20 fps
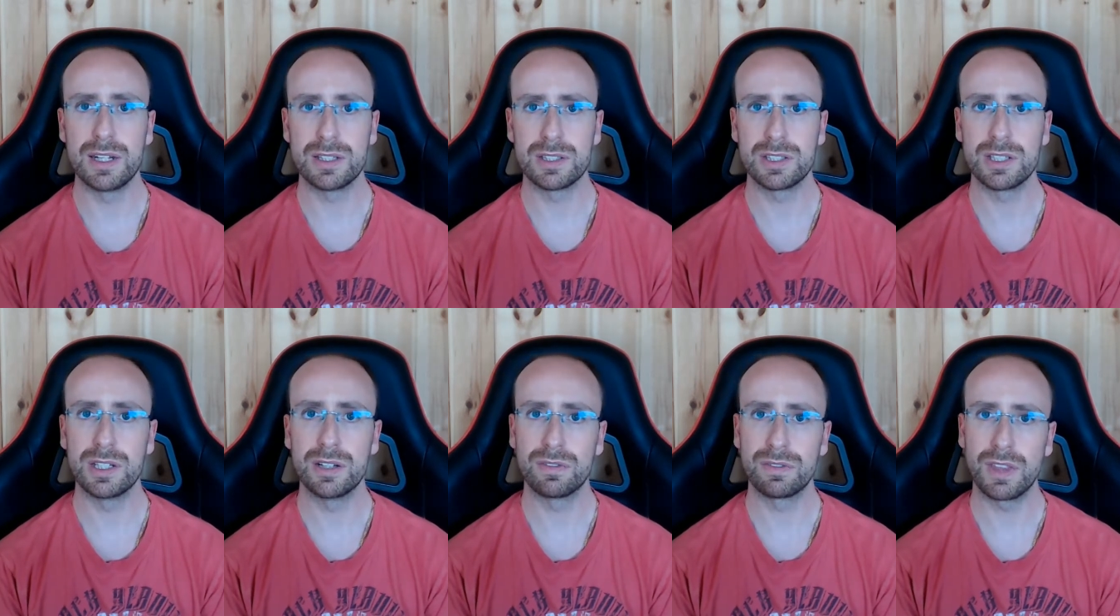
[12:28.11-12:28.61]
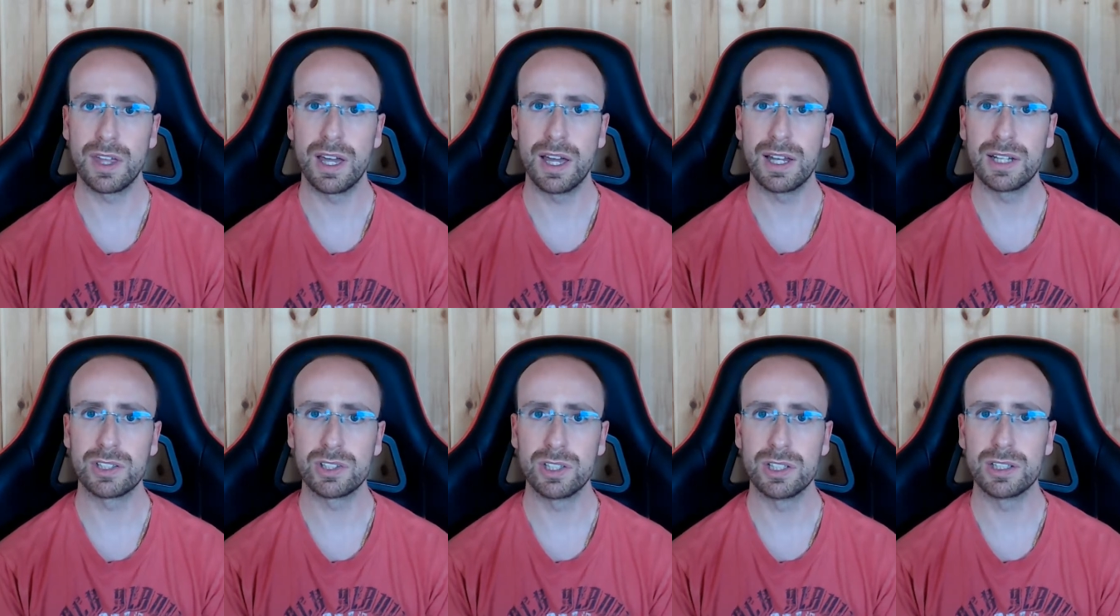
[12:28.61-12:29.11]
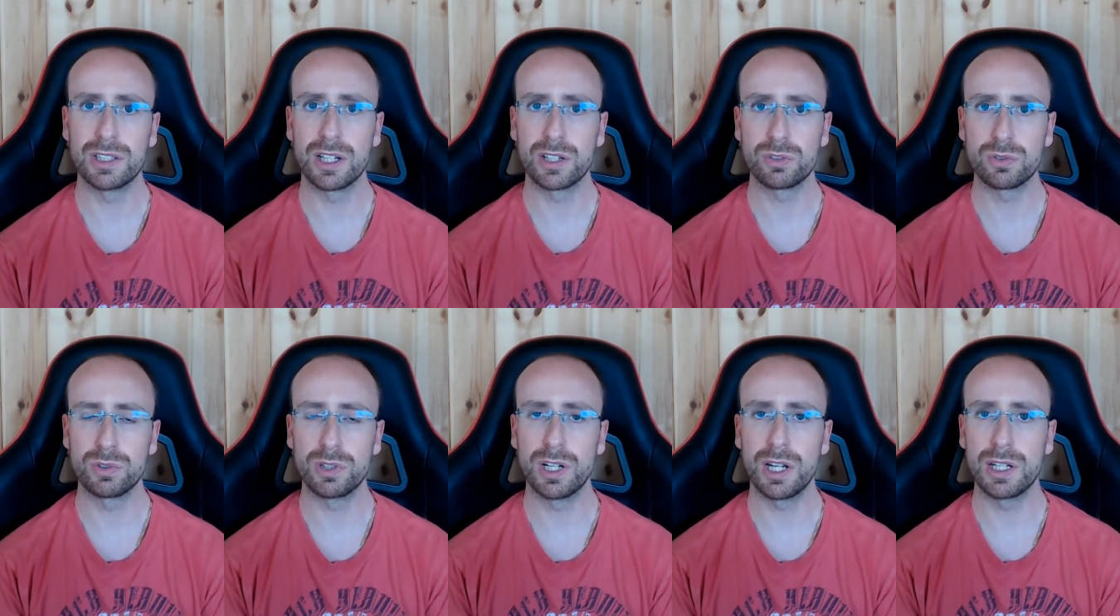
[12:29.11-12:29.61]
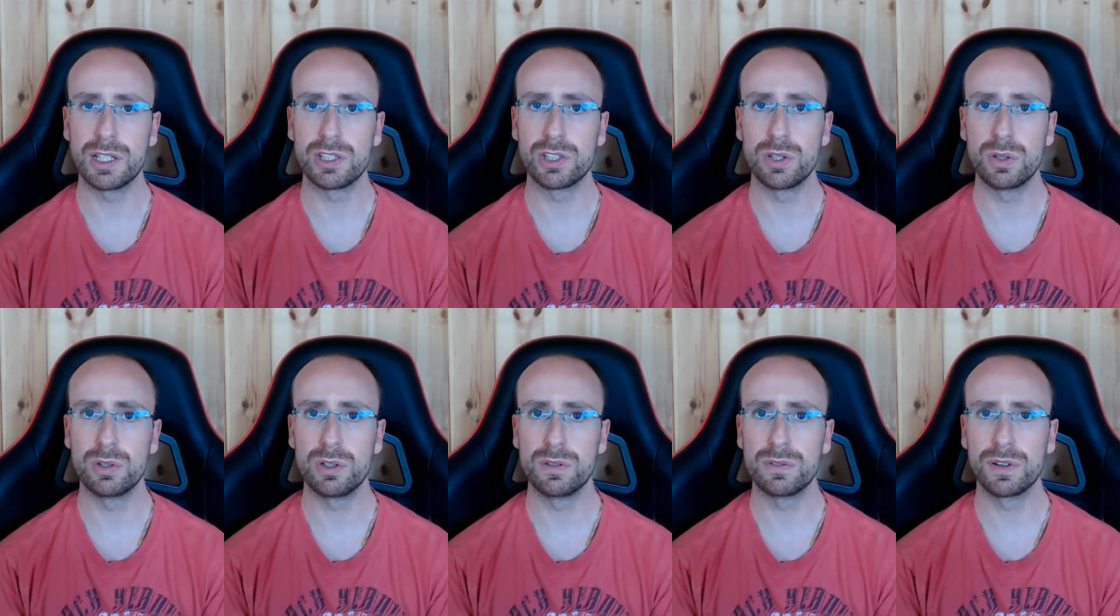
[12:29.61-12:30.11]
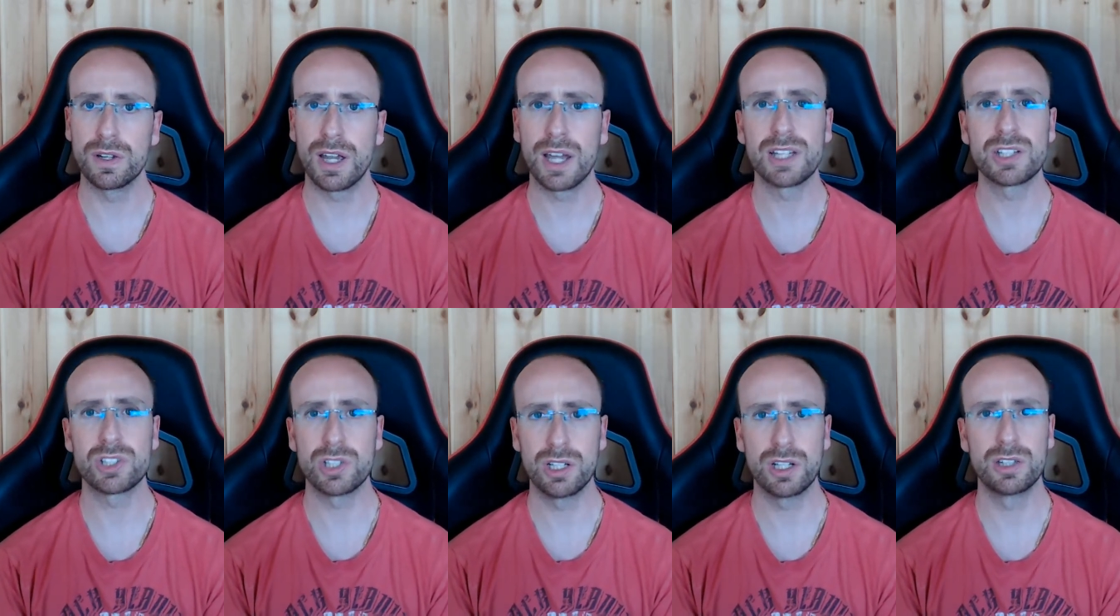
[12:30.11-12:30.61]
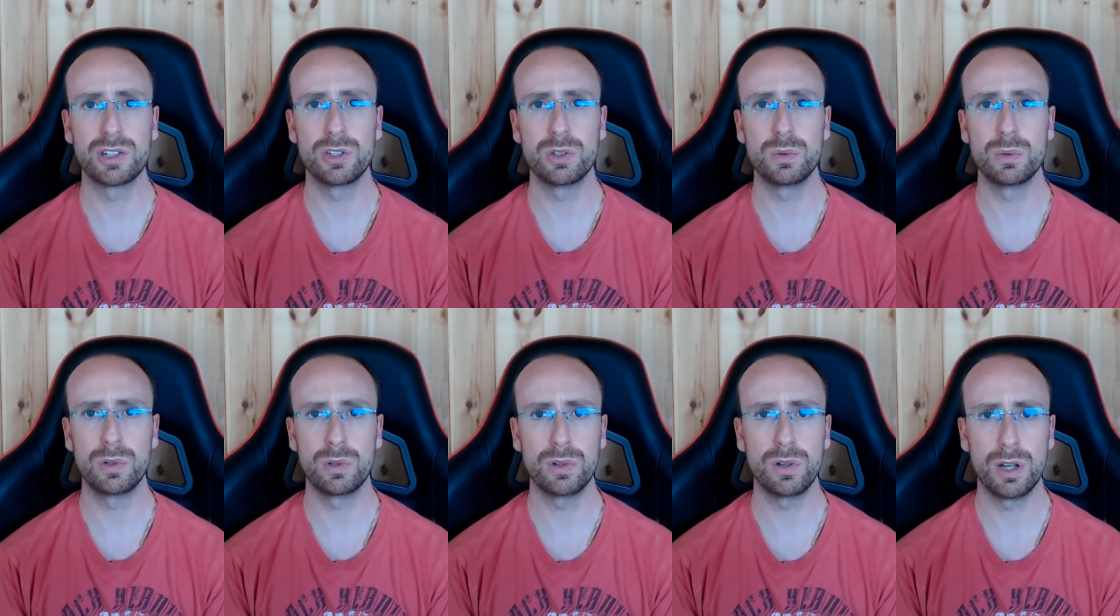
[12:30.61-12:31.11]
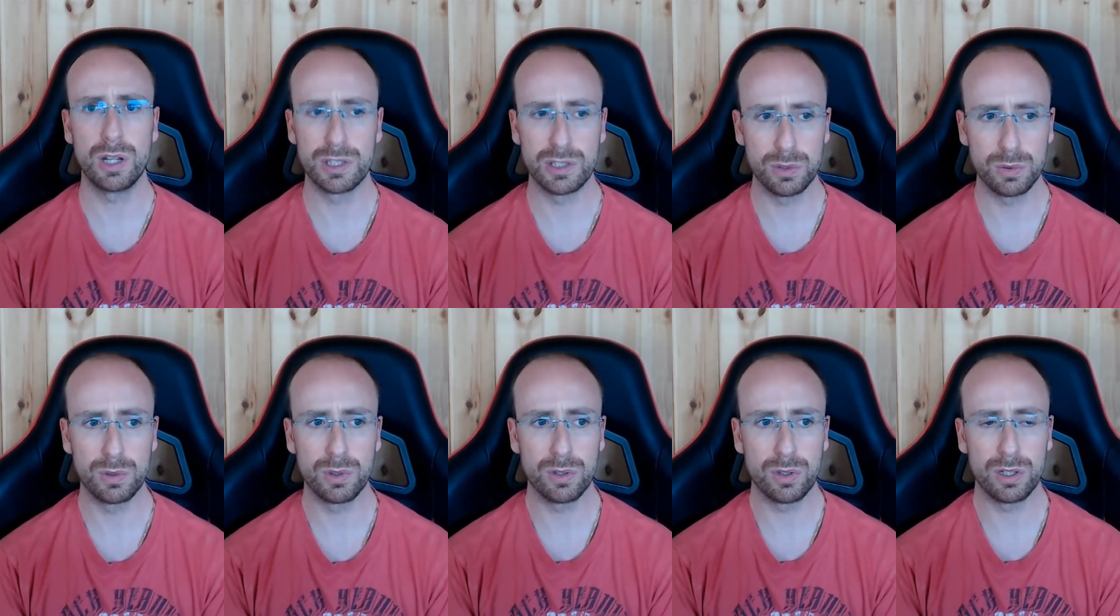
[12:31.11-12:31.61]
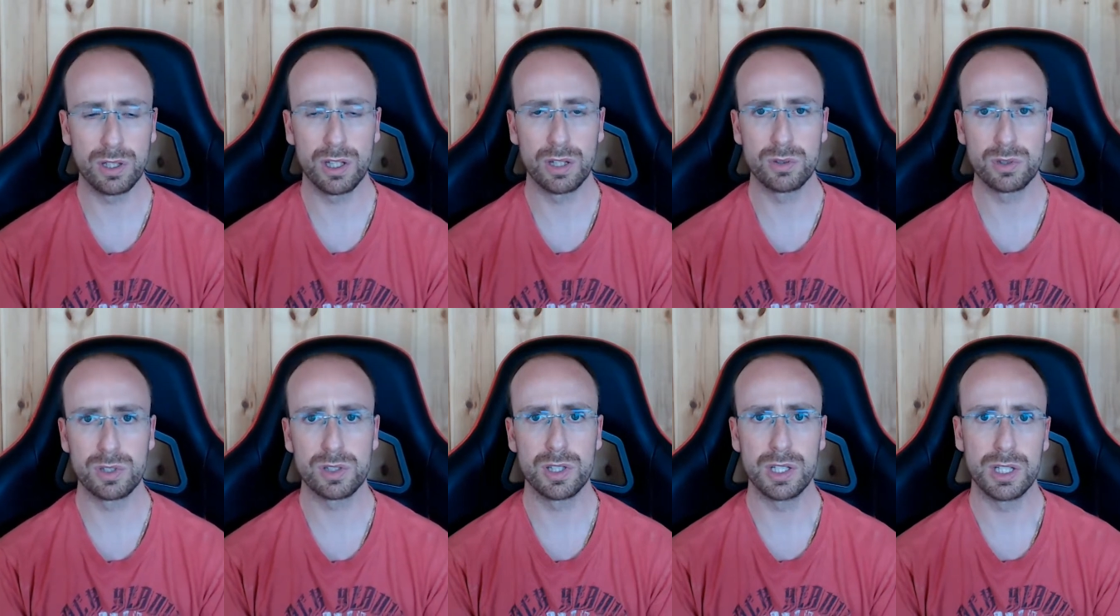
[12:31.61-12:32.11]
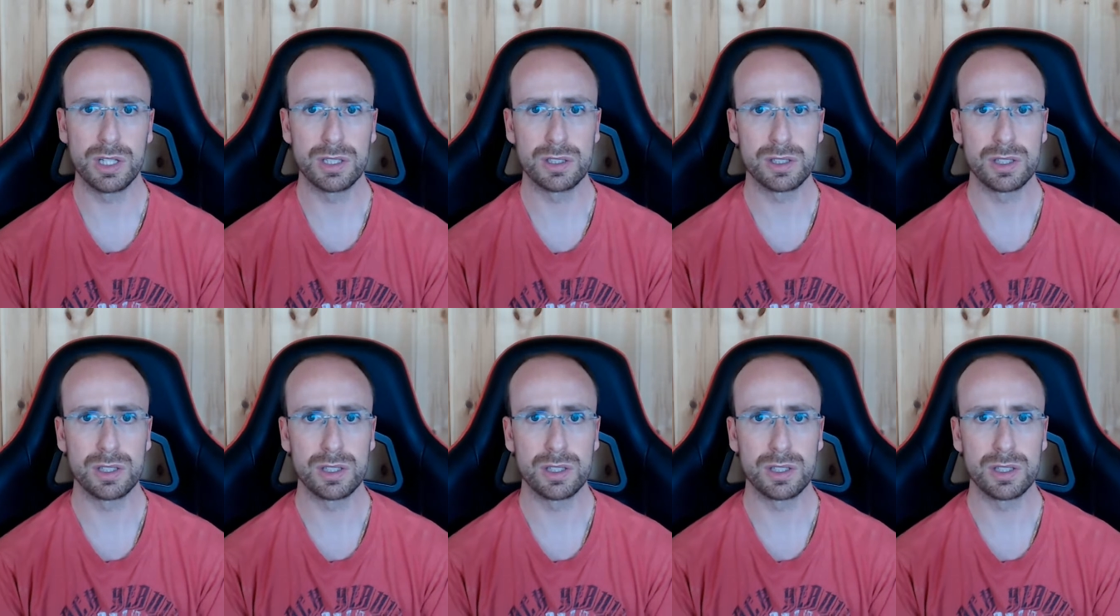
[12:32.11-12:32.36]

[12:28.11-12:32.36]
See if that actually does relate to you, and you think, actually, I do a lot of those things.